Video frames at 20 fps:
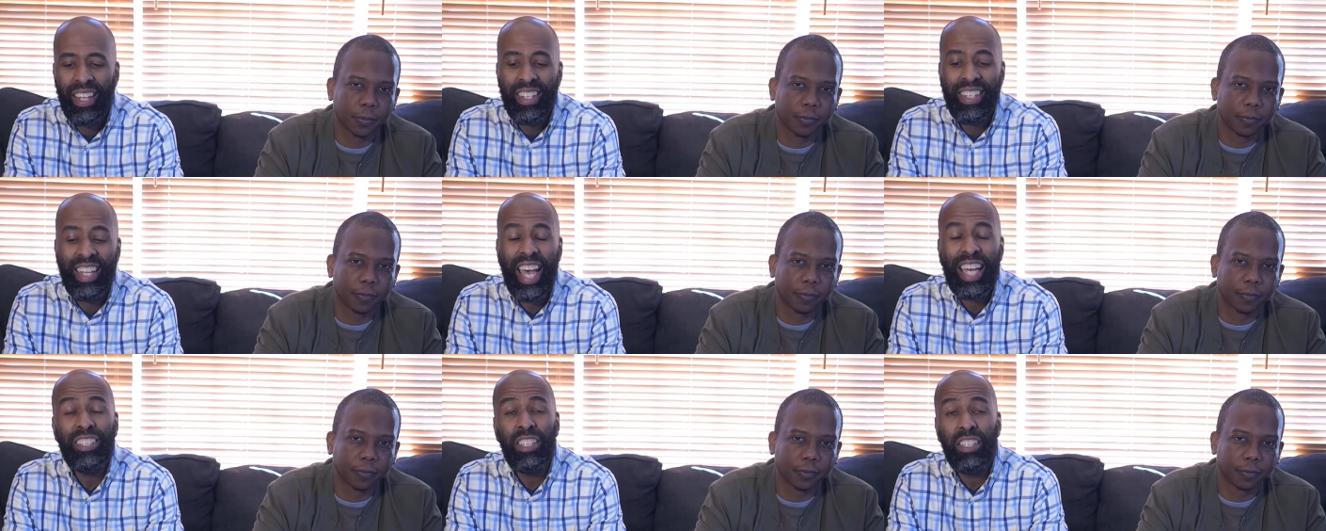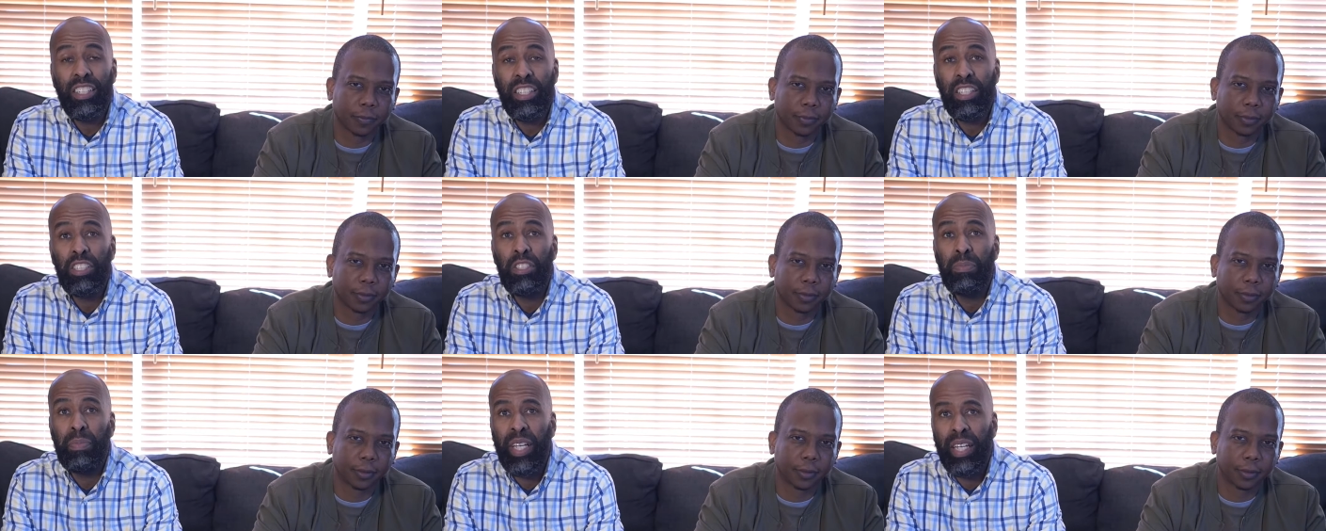Speaker 1: Natural
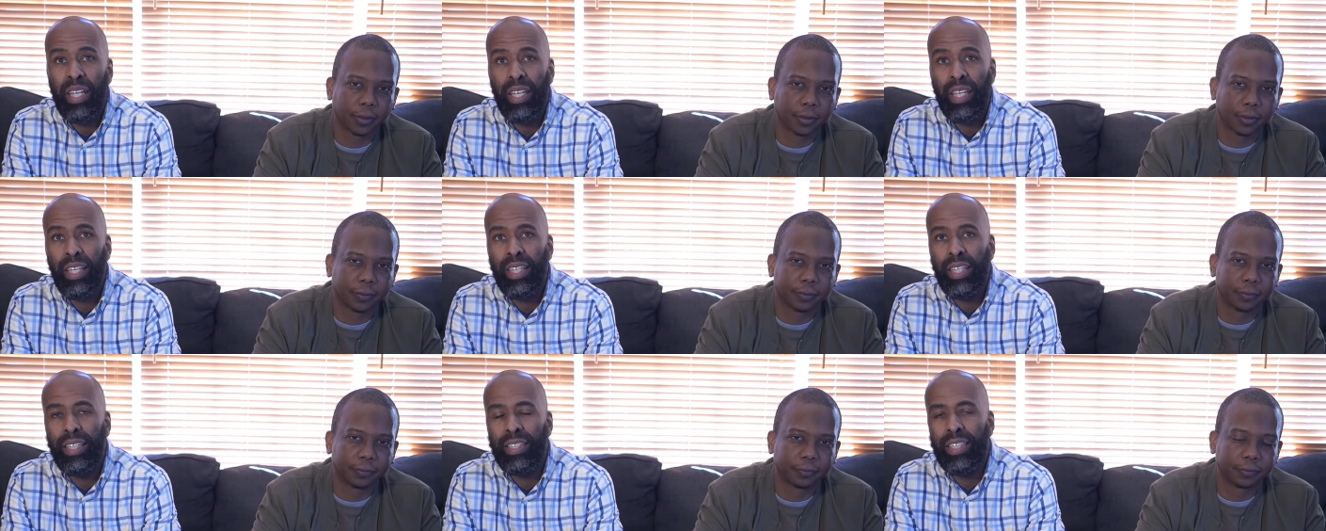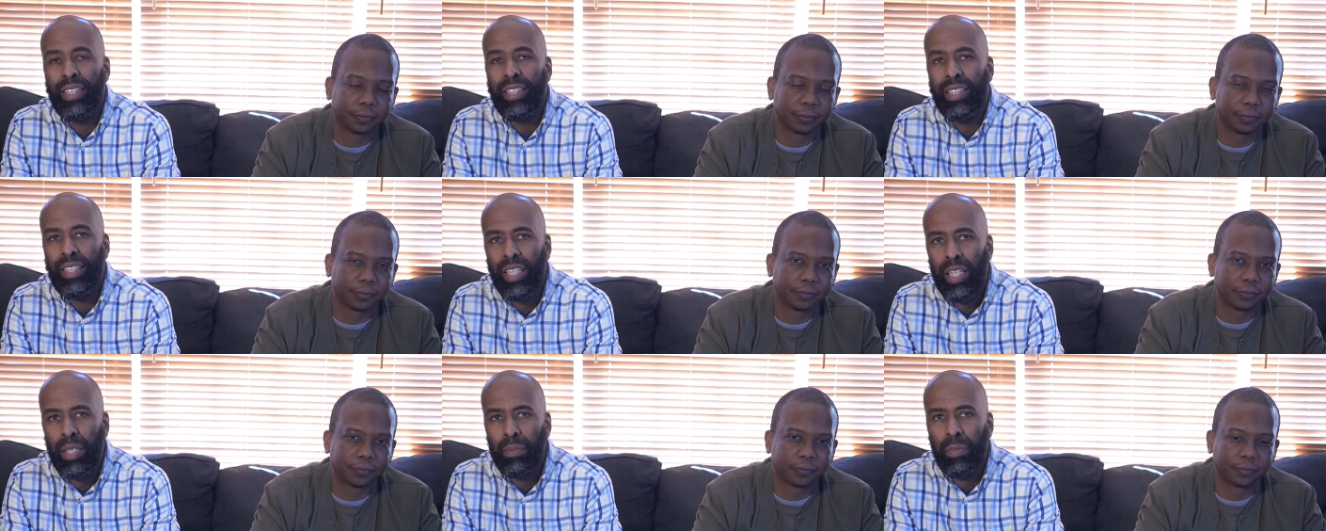Leaders Media is a
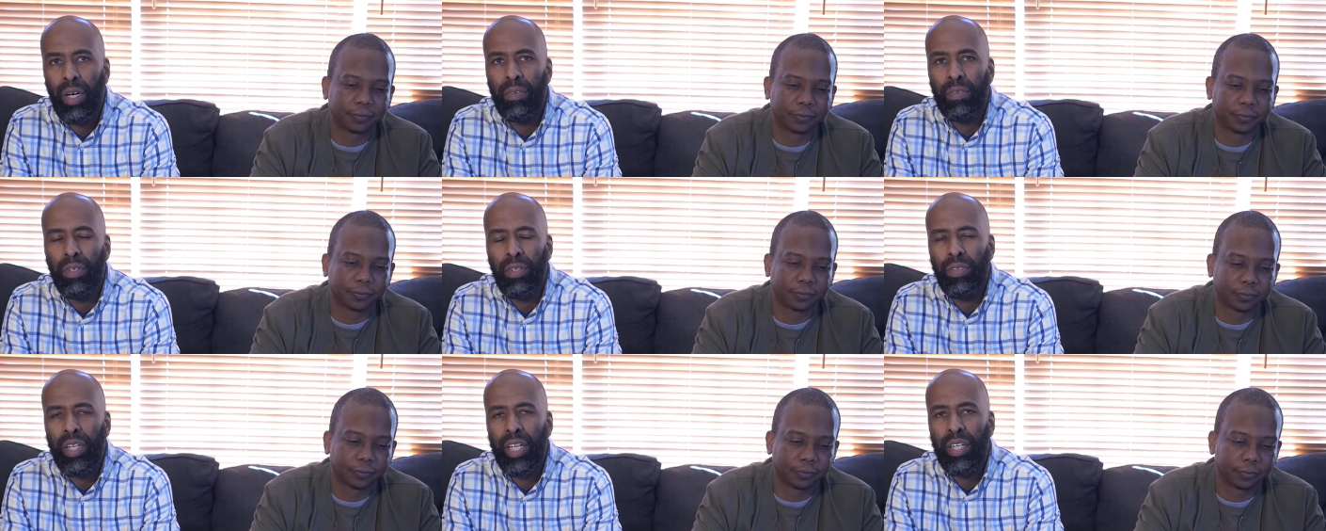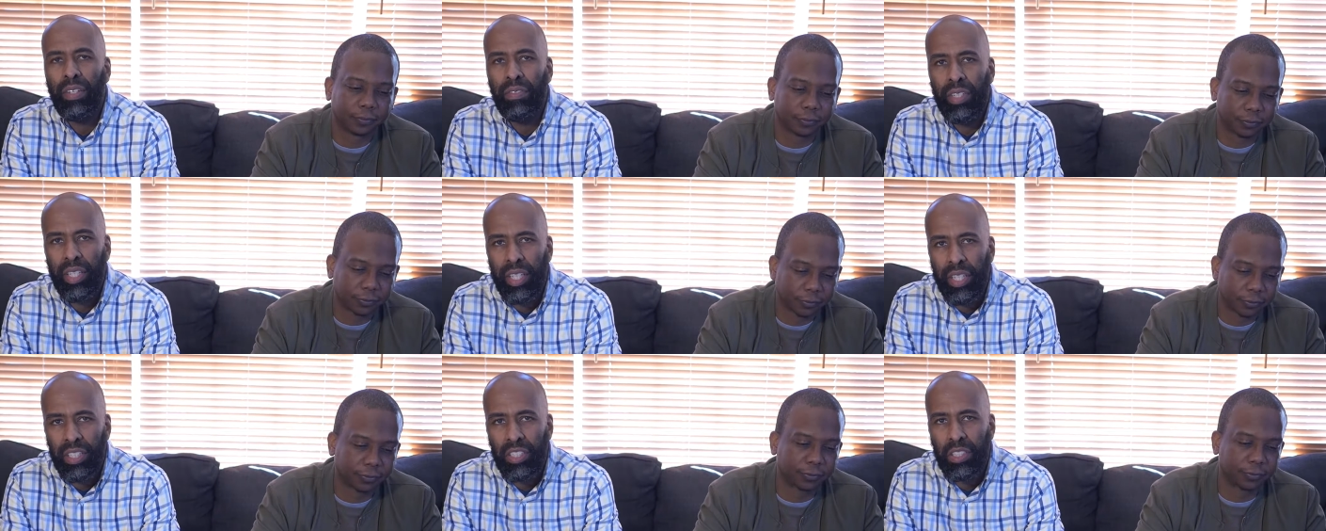team of
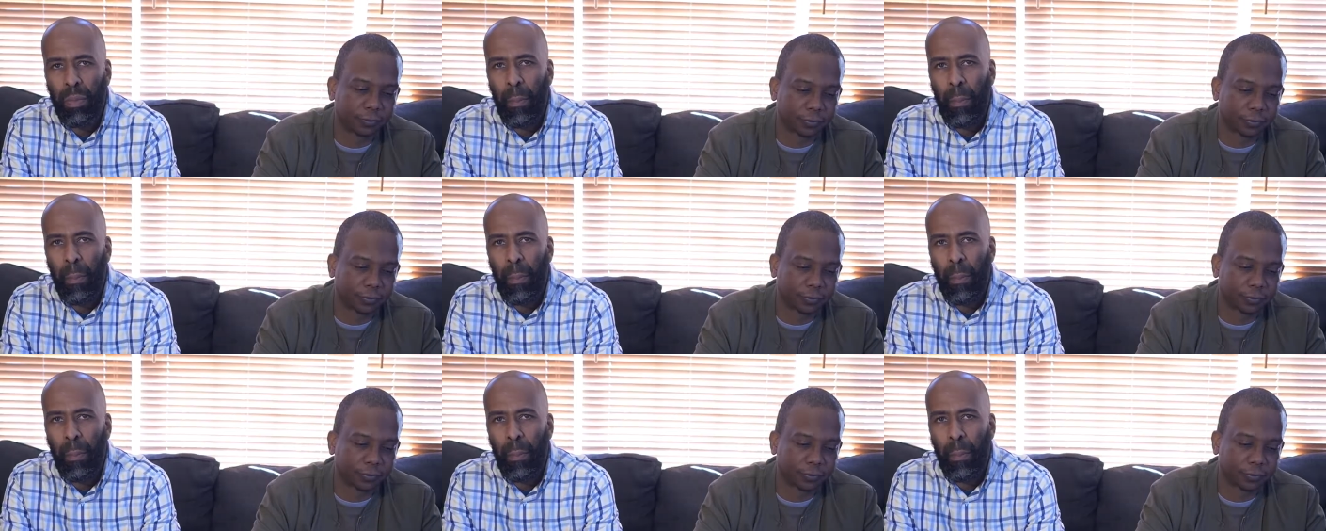creative leaders